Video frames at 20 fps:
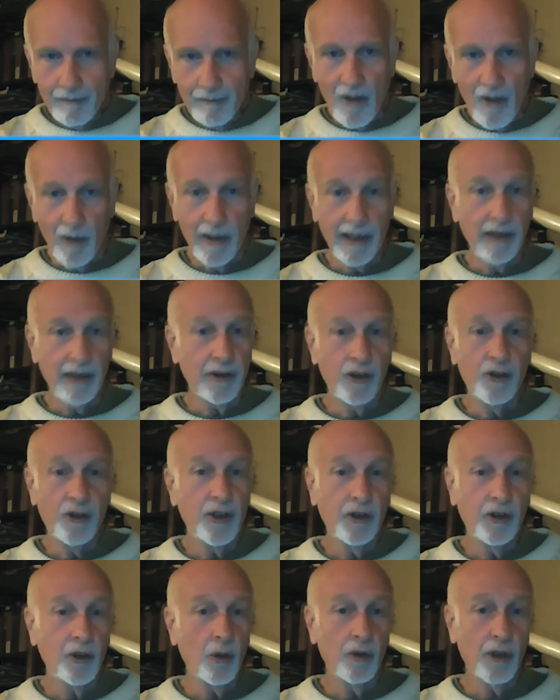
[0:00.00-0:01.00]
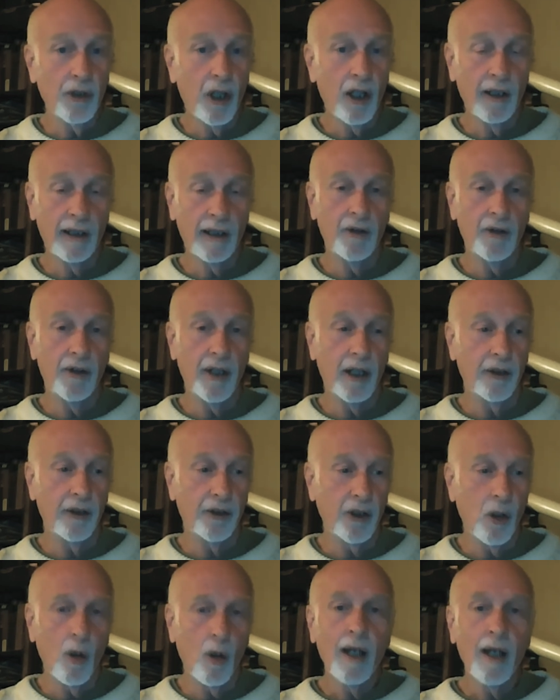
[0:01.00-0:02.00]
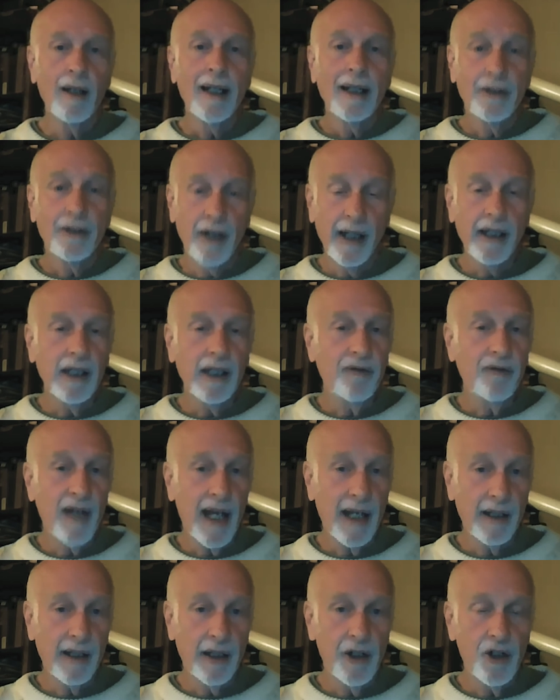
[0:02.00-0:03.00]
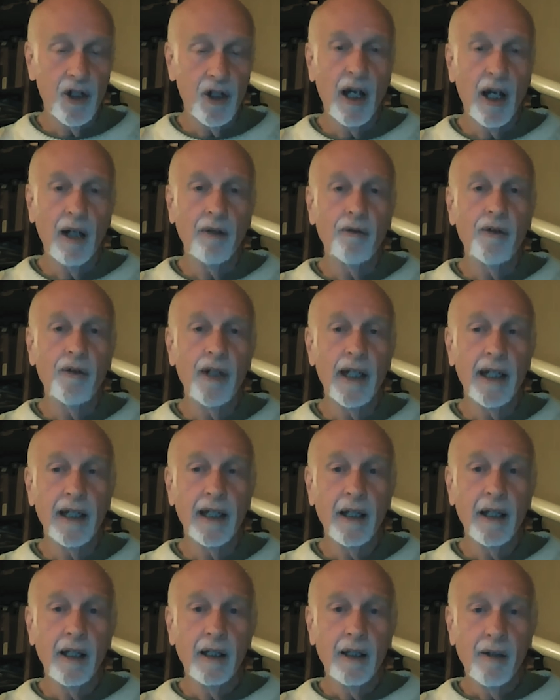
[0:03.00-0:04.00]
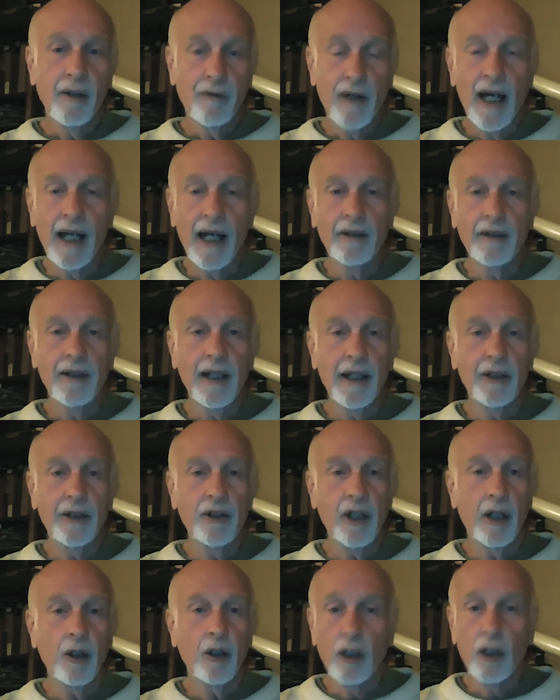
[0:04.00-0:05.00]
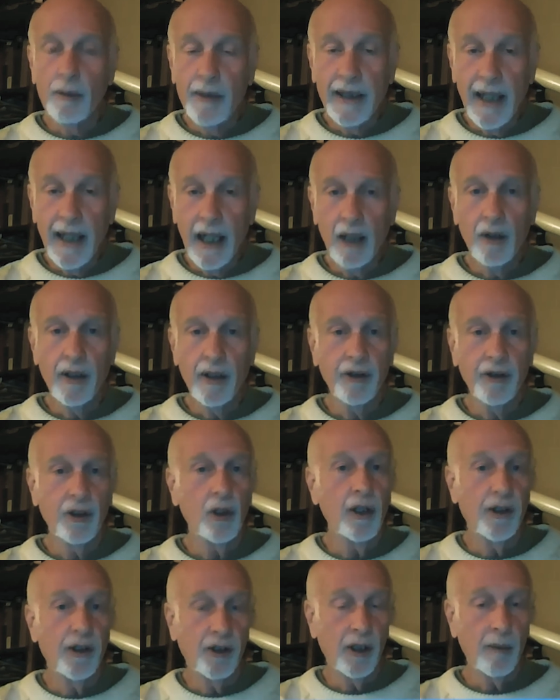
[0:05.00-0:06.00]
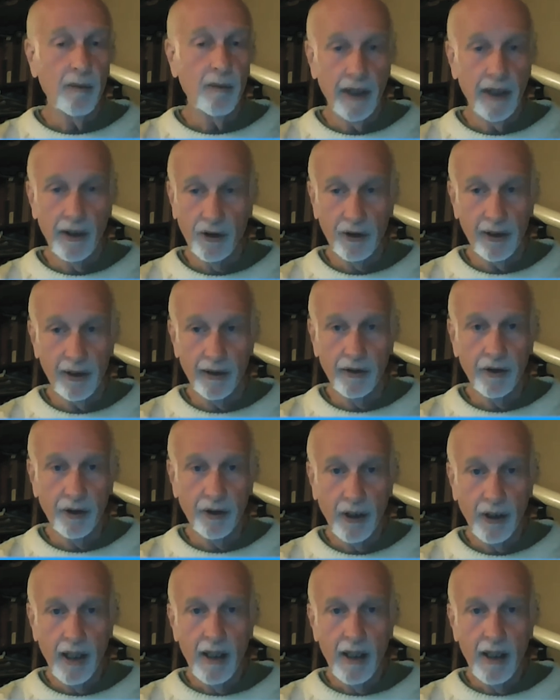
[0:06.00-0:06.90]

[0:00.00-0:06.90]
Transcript: because it's just so dark up there. So take advantage of the fact that uh, urban areas are at some distance